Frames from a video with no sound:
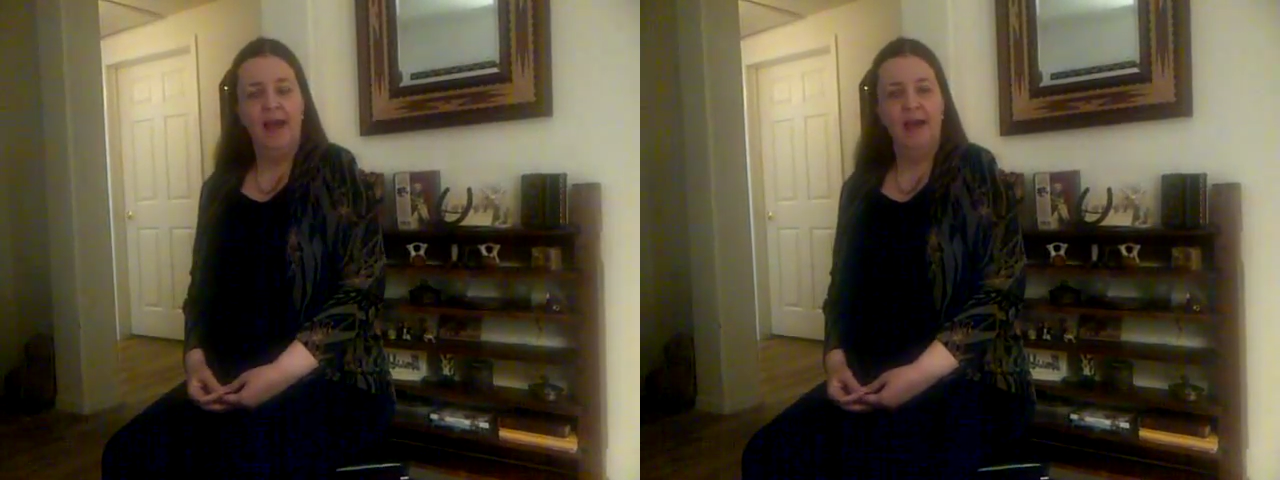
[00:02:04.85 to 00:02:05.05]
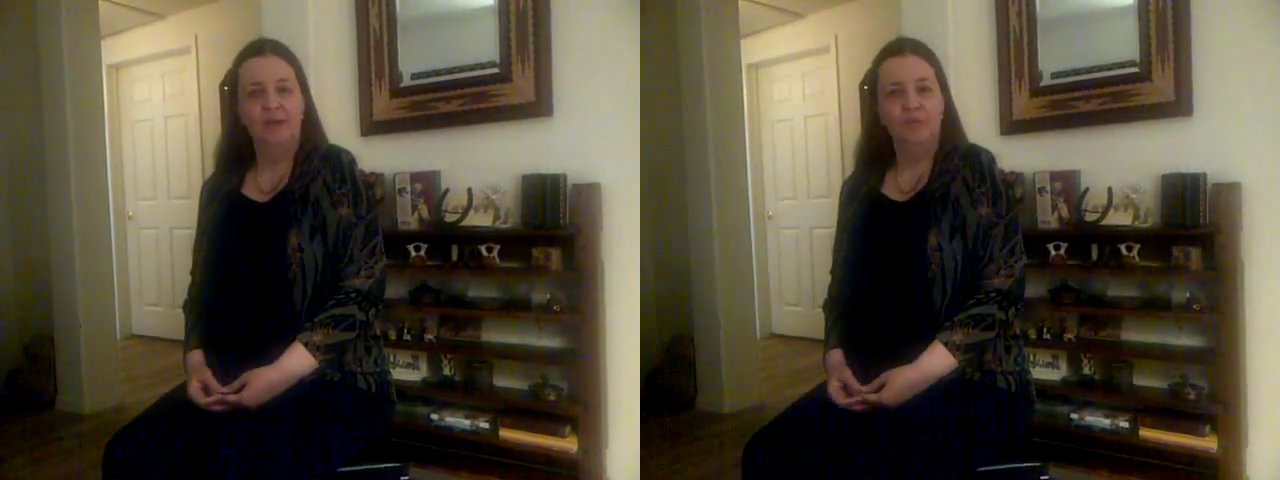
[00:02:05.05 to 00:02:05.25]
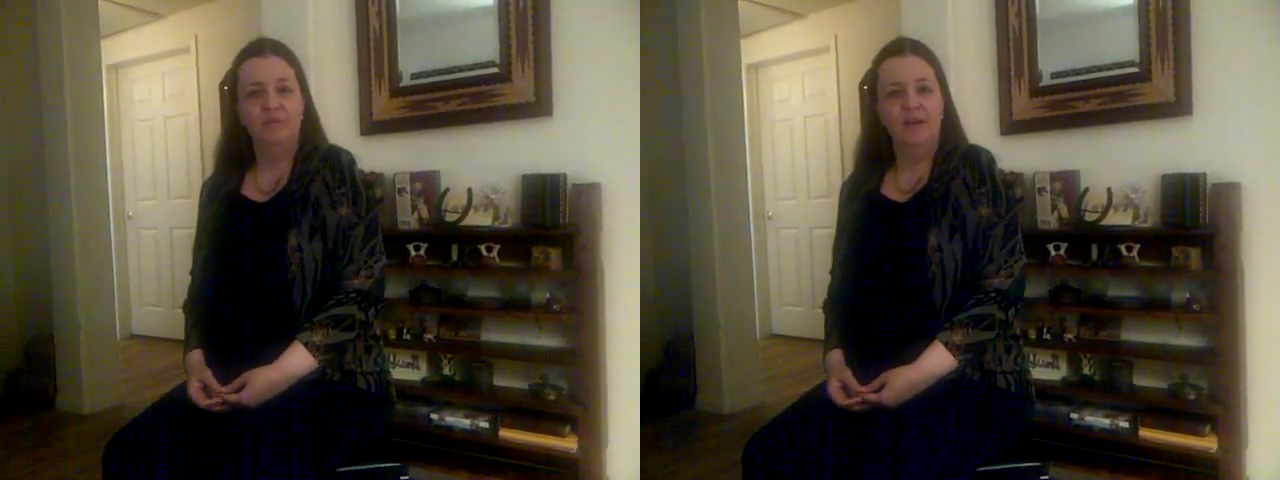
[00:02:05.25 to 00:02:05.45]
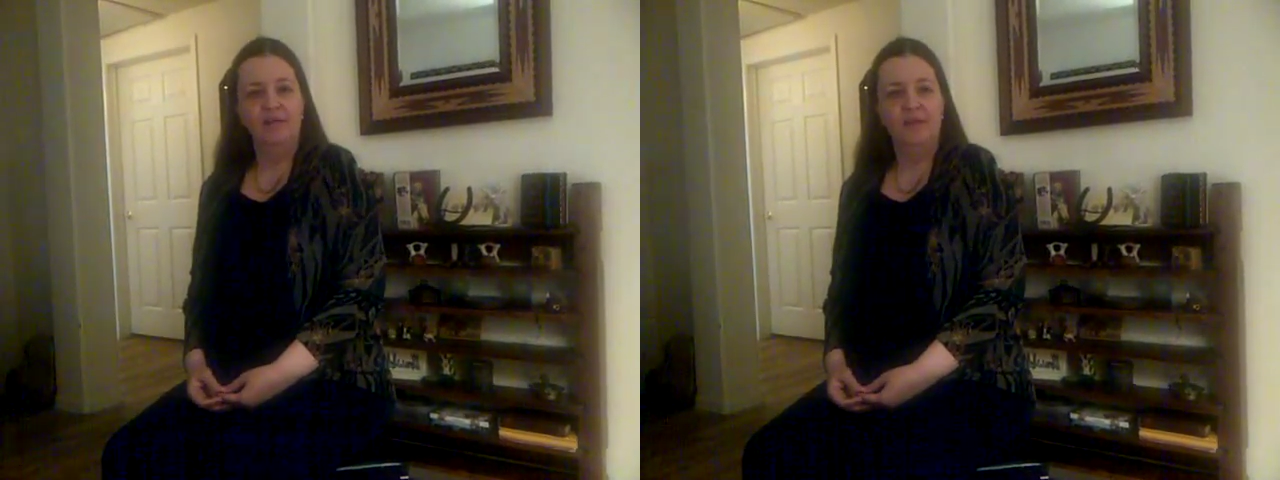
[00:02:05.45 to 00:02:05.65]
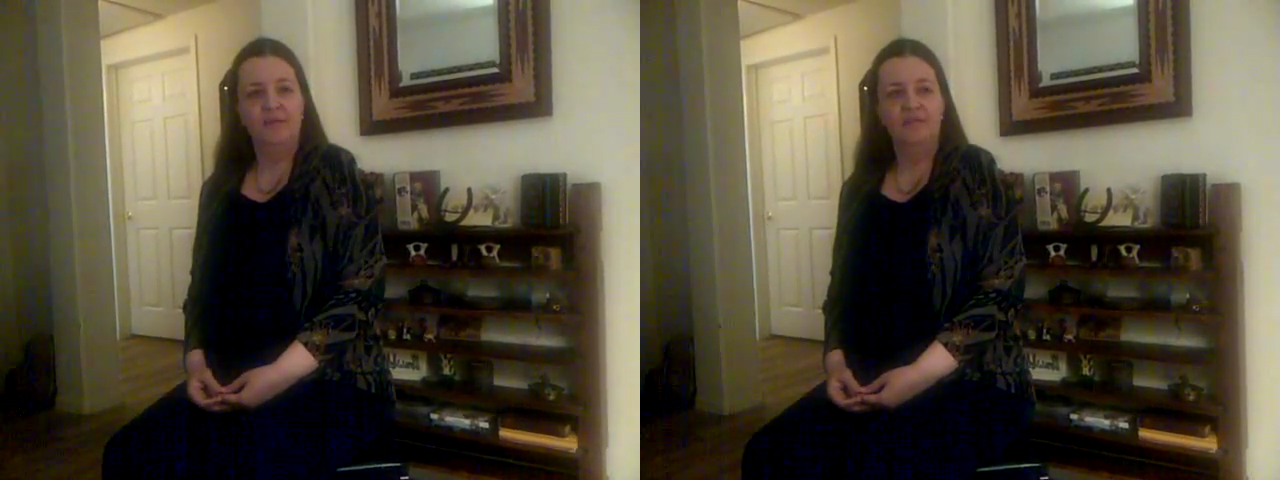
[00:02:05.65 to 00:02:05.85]
And it was
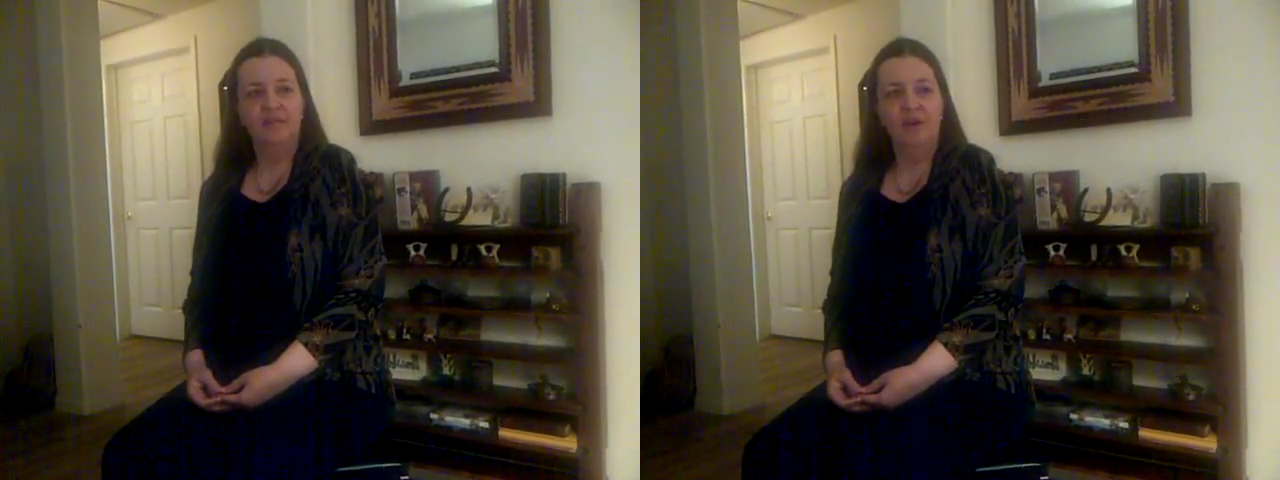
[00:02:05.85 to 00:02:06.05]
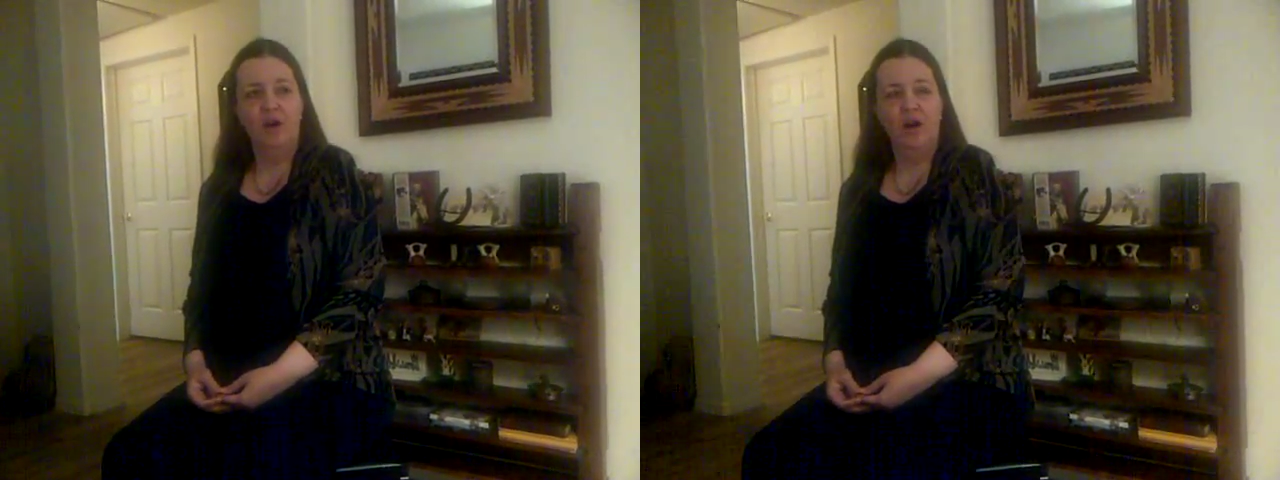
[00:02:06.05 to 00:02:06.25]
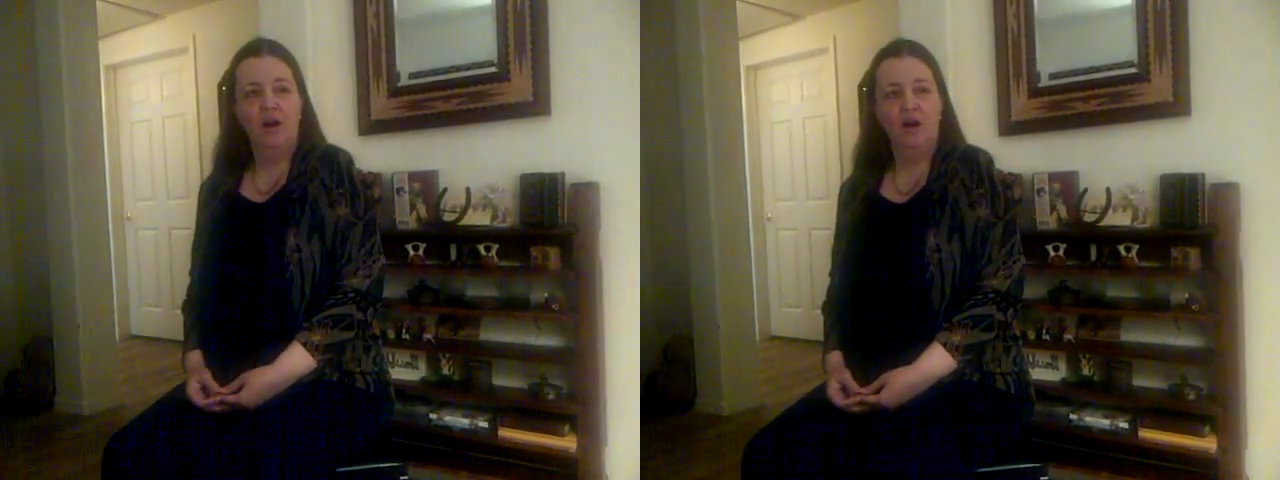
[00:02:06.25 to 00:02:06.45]
then that the tiara